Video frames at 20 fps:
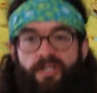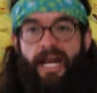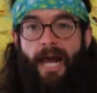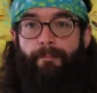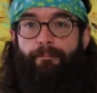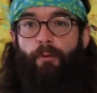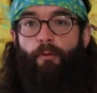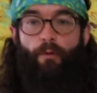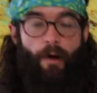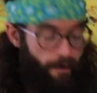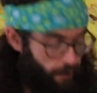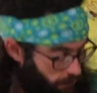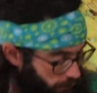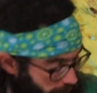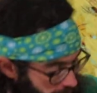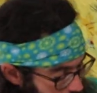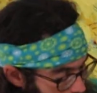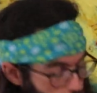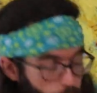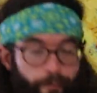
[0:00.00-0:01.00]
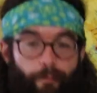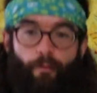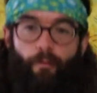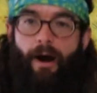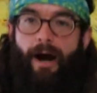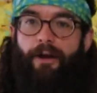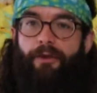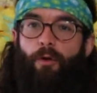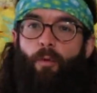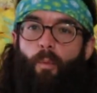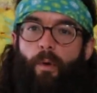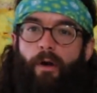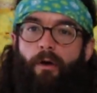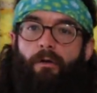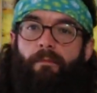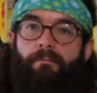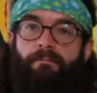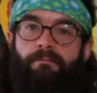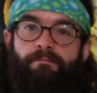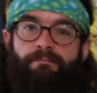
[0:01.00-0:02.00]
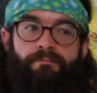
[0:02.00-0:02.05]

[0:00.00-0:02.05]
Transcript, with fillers: temporarily override the will.